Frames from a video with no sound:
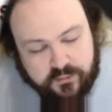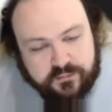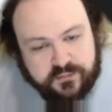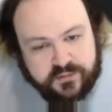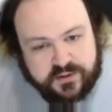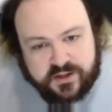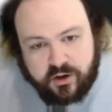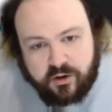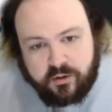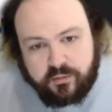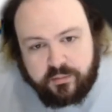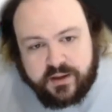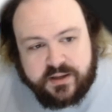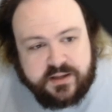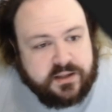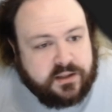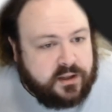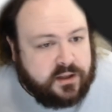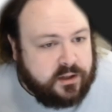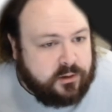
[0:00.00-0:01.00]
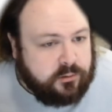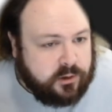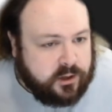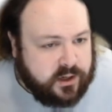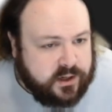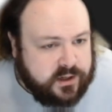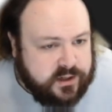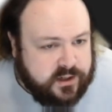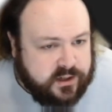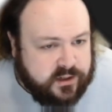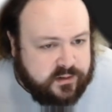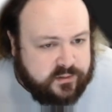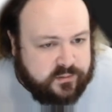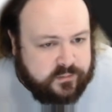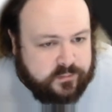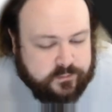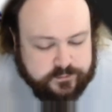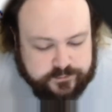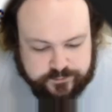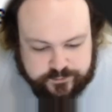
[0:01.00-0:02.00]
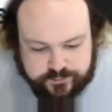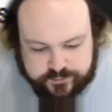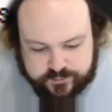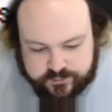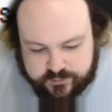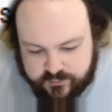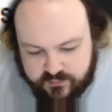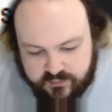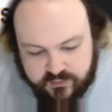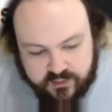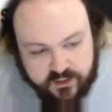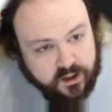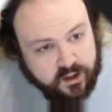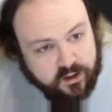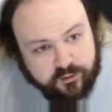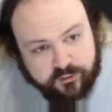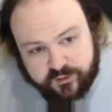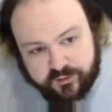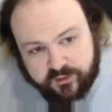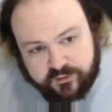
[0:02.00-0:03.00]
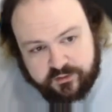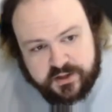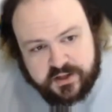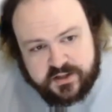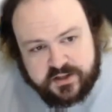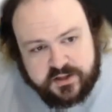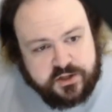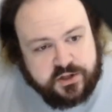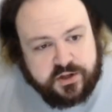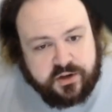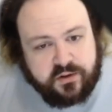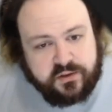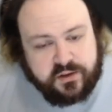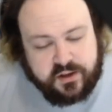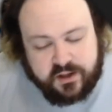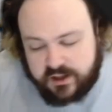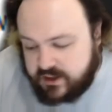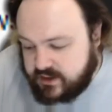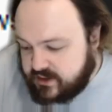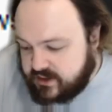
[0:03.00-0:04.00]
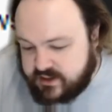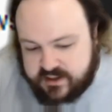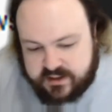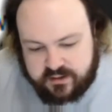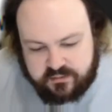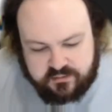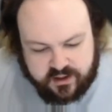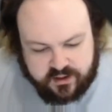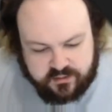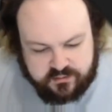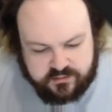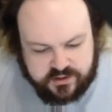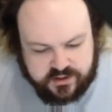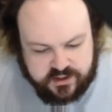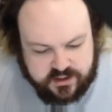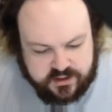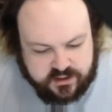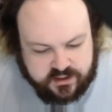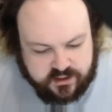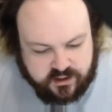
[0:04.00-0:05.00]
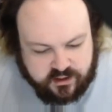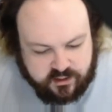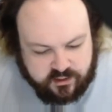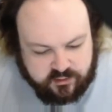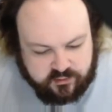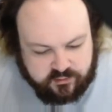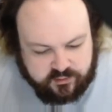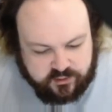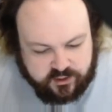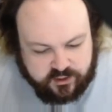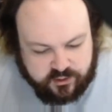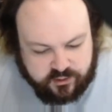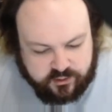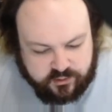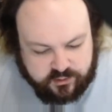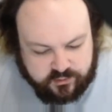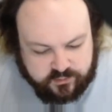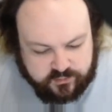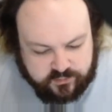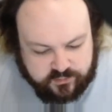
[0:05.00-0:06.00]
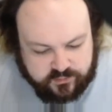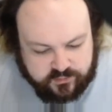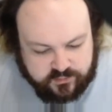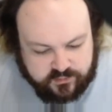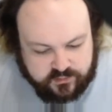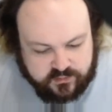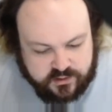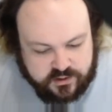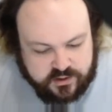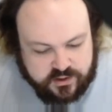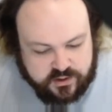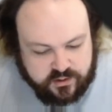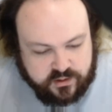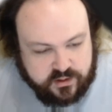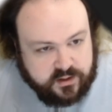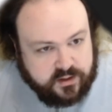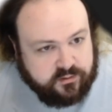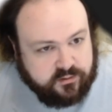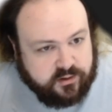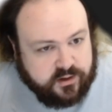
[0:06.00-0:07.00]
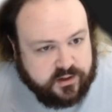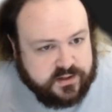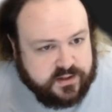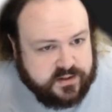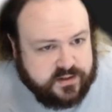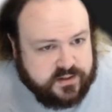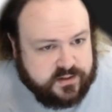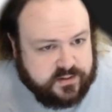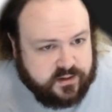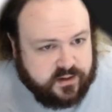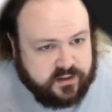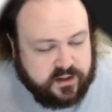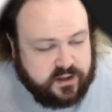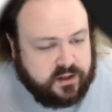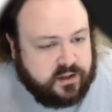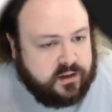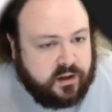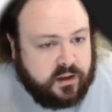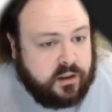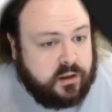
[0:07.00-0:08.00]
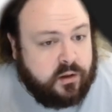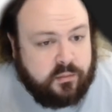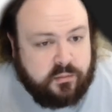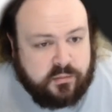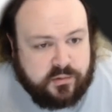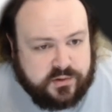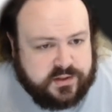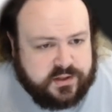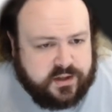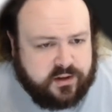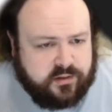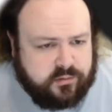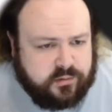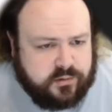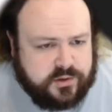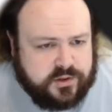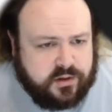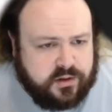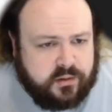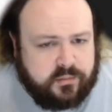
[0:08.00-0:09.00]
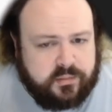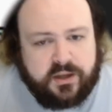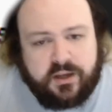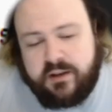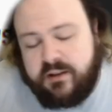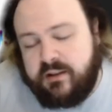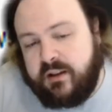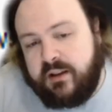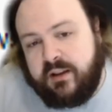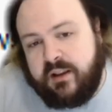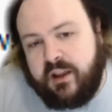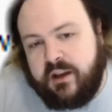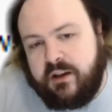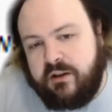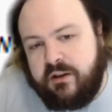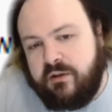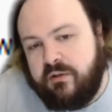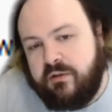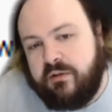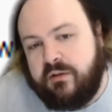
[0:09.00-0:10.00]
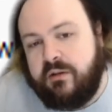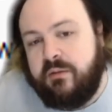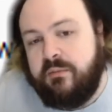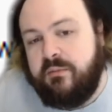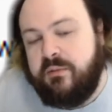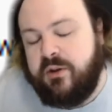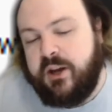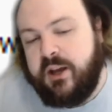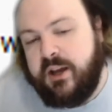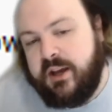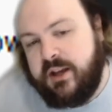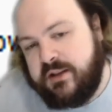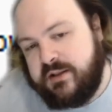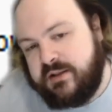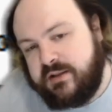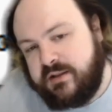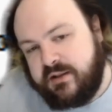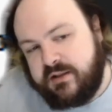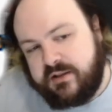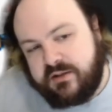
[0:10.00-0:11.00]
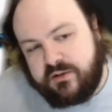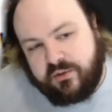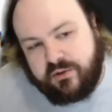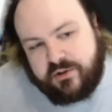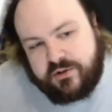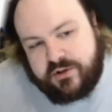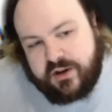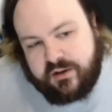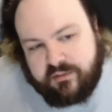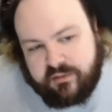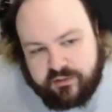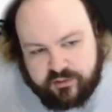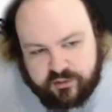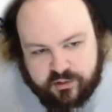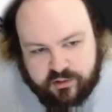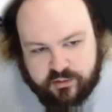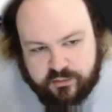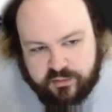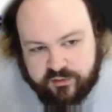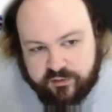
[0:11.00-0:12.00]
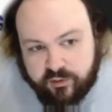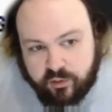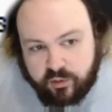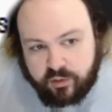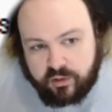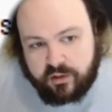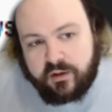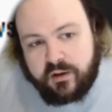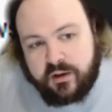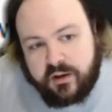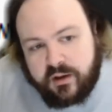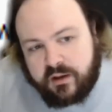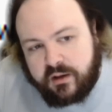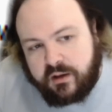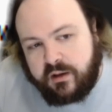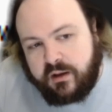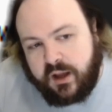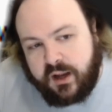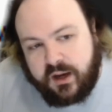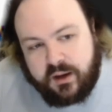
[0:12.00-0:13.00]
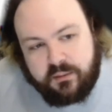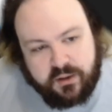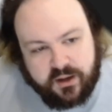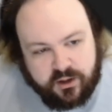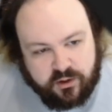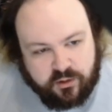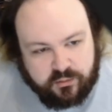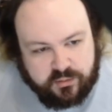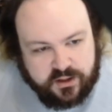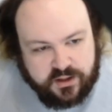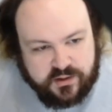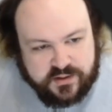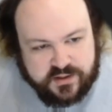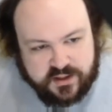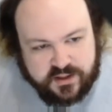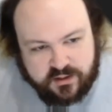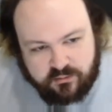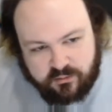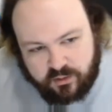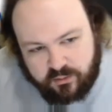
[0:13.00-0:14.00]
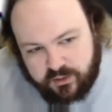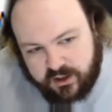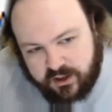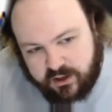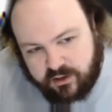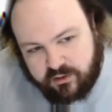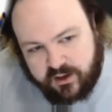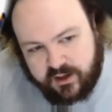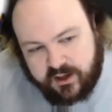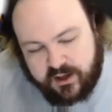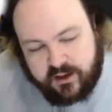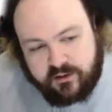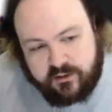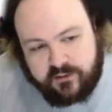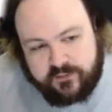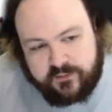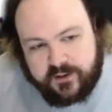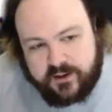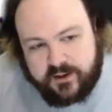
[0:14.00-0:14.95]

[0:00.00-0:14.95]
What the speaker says: So basically what I did, if it doesn't show on the list, sometimes you need to go view show hidden devices, and then a lot more stuff will show up. Anything that your computer has installed a driver for before and it may not be using will be grayed out.